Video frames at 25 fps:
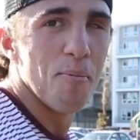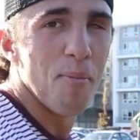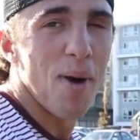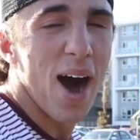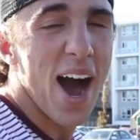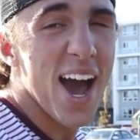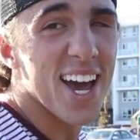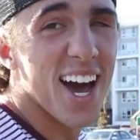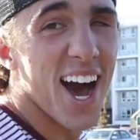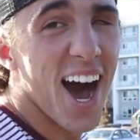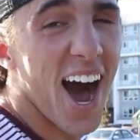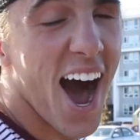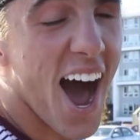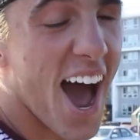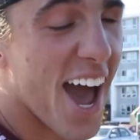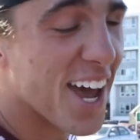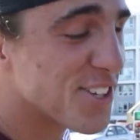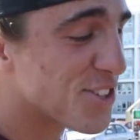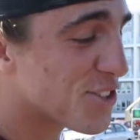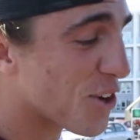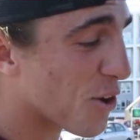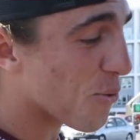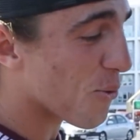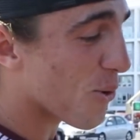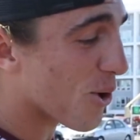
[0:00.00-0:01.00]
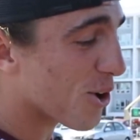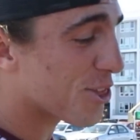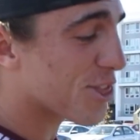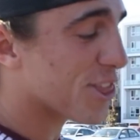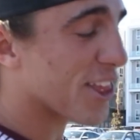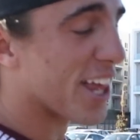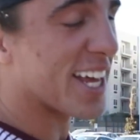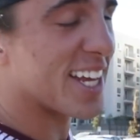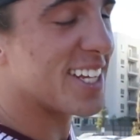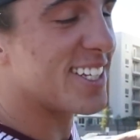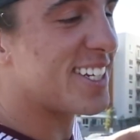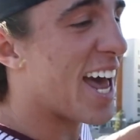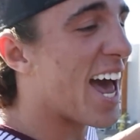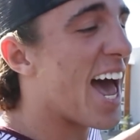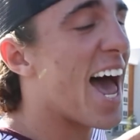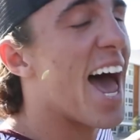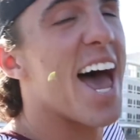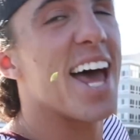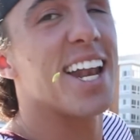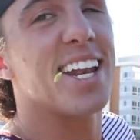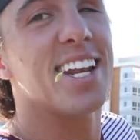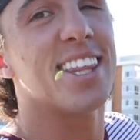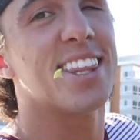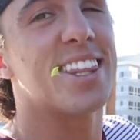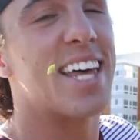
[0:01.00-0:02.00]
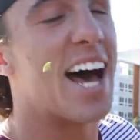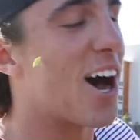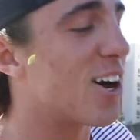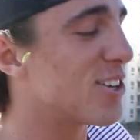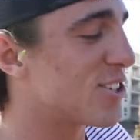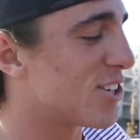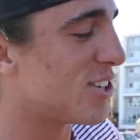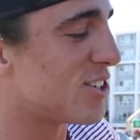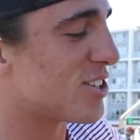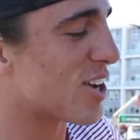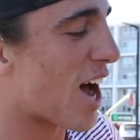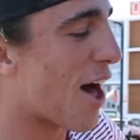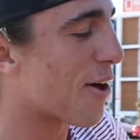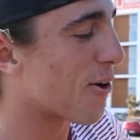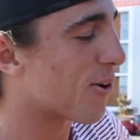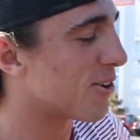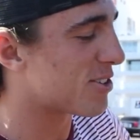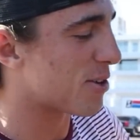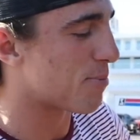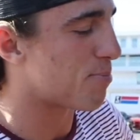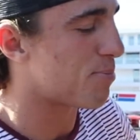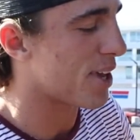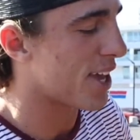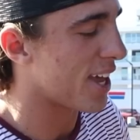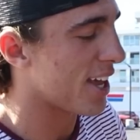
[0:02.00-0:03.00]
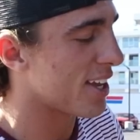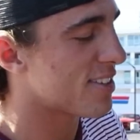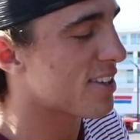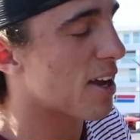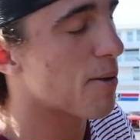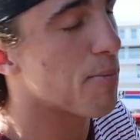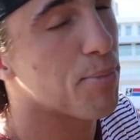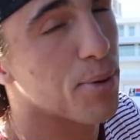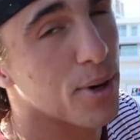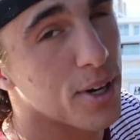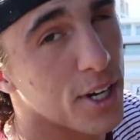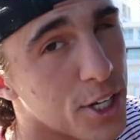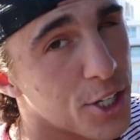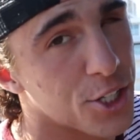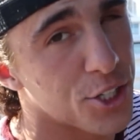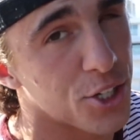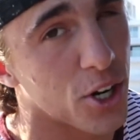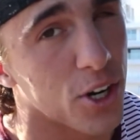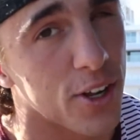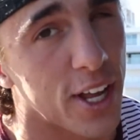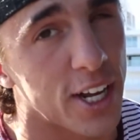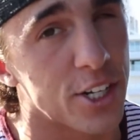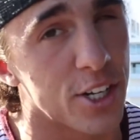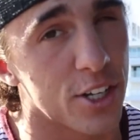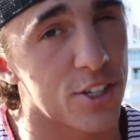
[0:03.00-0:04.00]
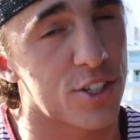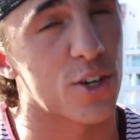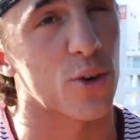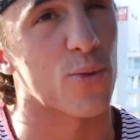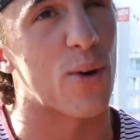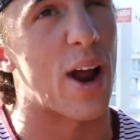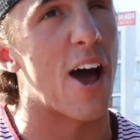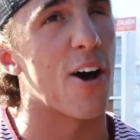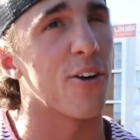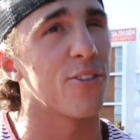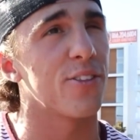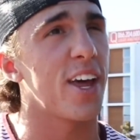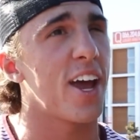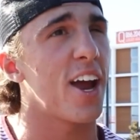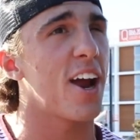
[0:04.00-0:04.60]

My eyes are worth like $10,000 a piece, I'm pretty sure, like just around